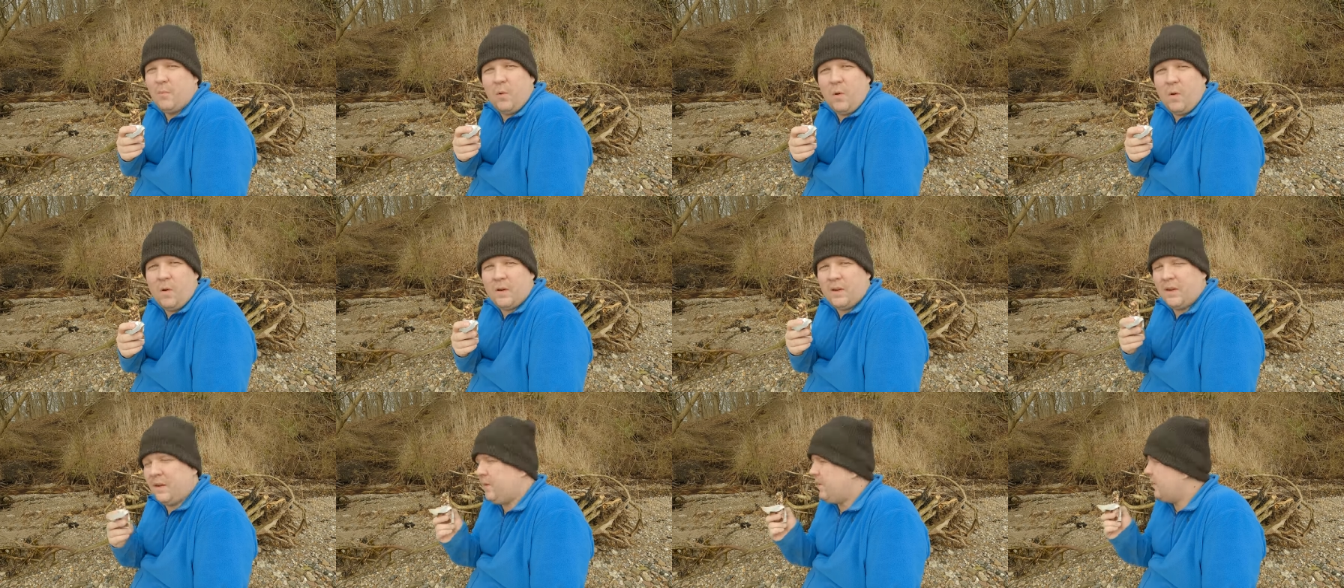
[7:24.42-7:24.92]
I'm
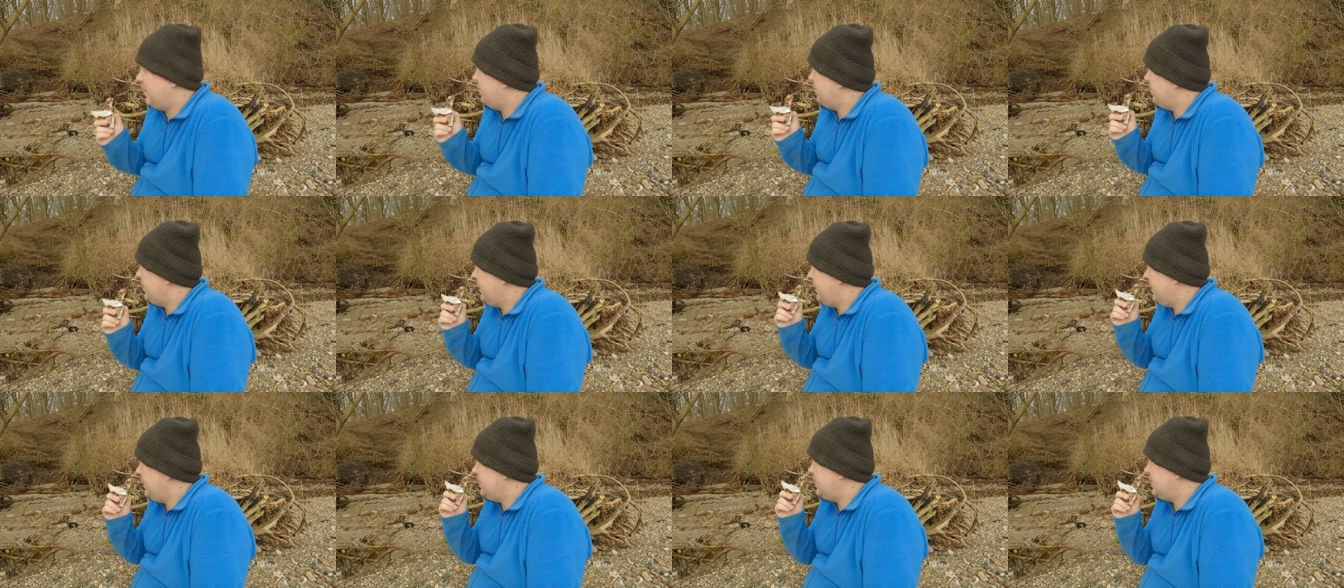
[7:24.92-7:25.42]
walking on a
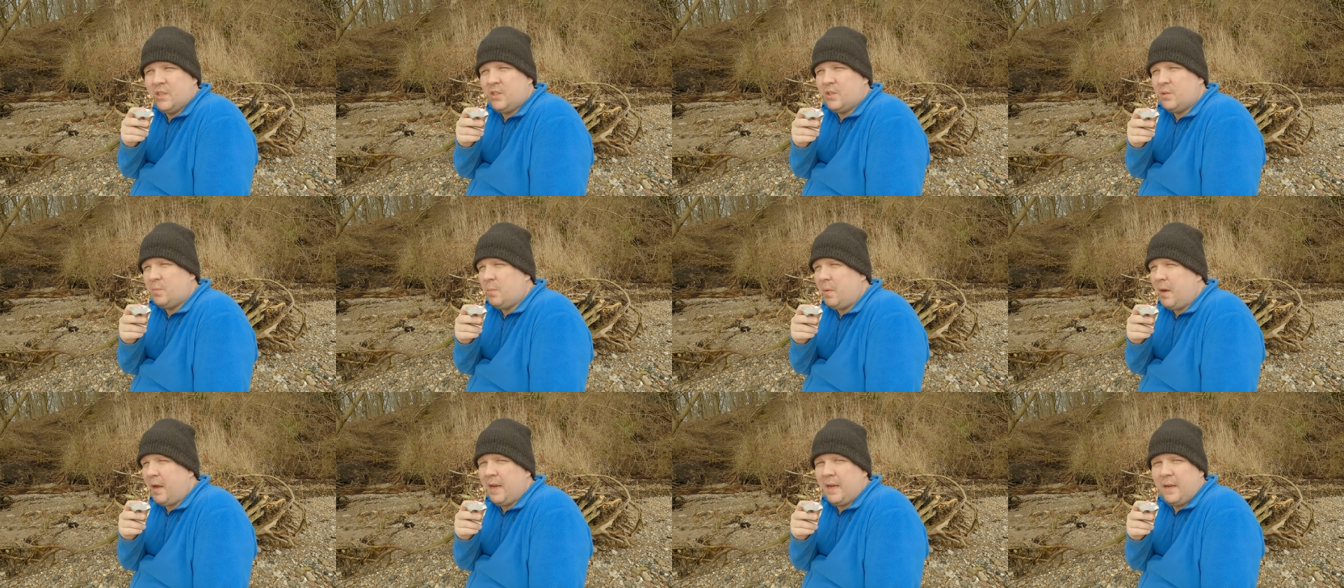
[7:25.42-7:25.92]
beach,
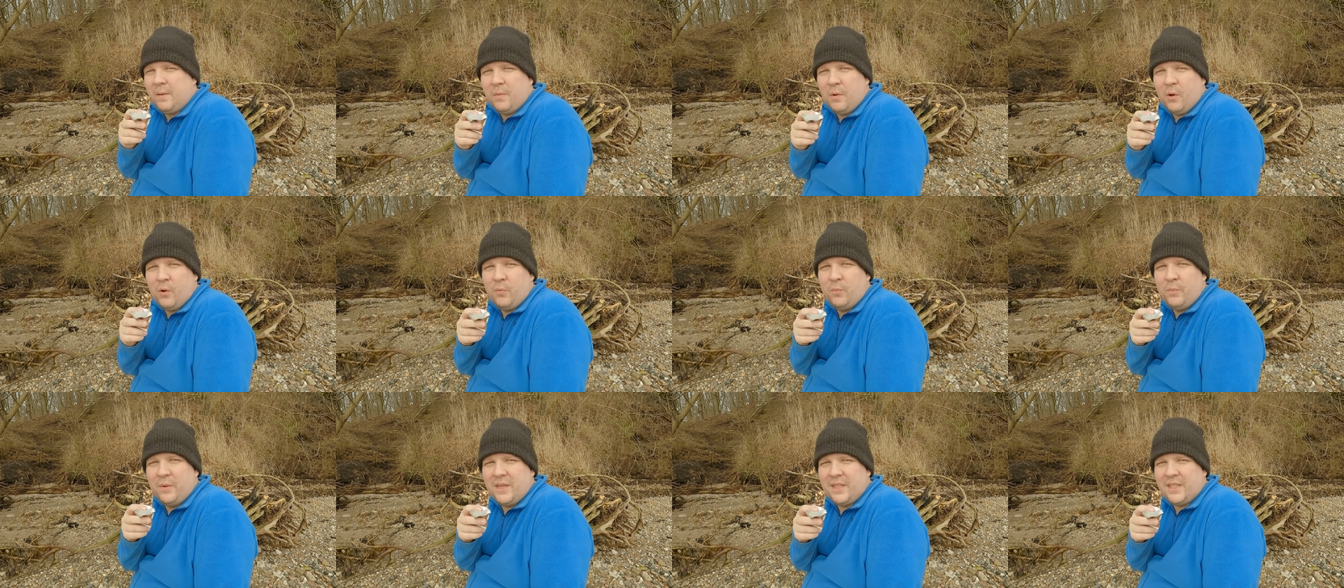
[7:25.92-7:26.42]
just minding my
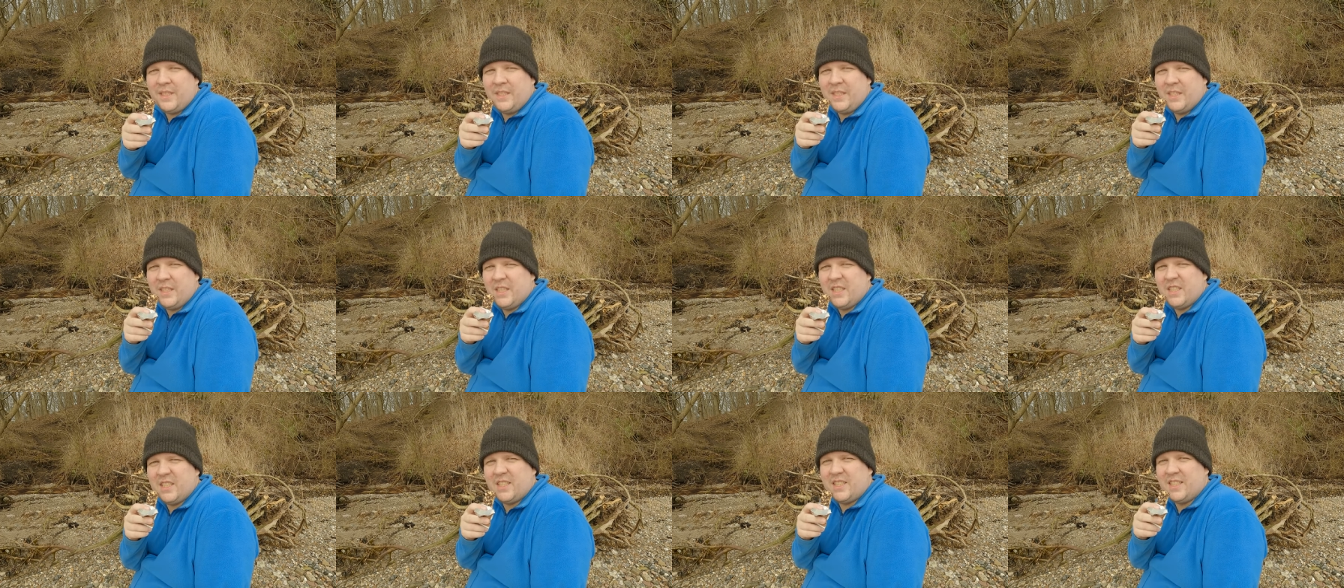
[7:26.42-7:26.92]
own
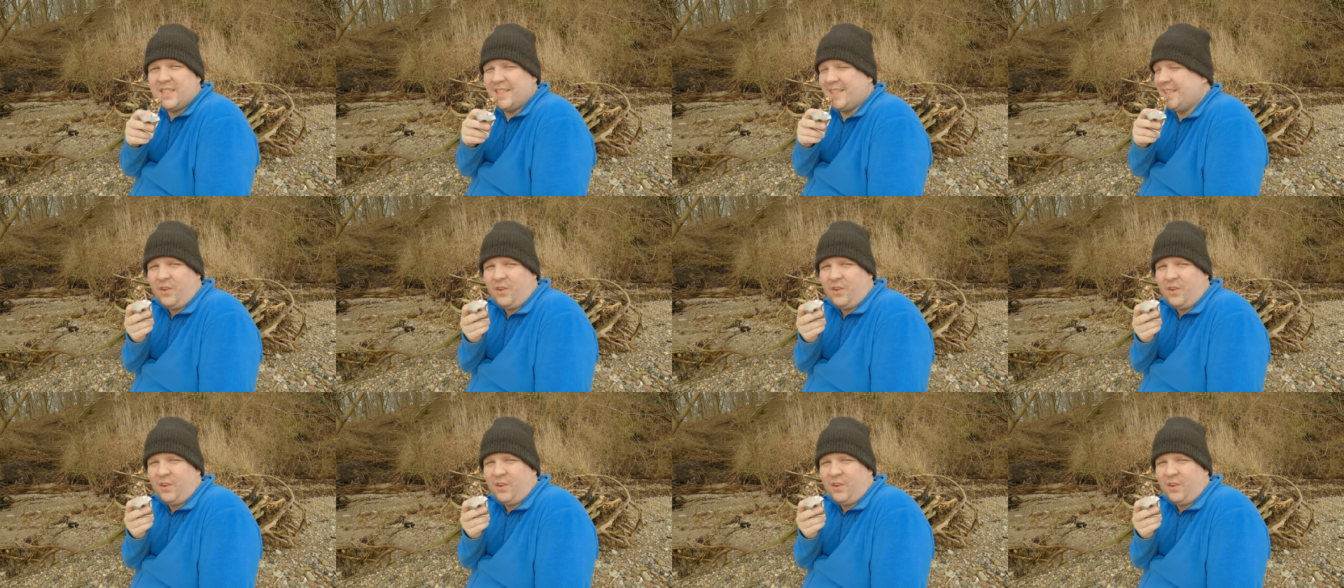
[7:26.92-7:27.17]
business,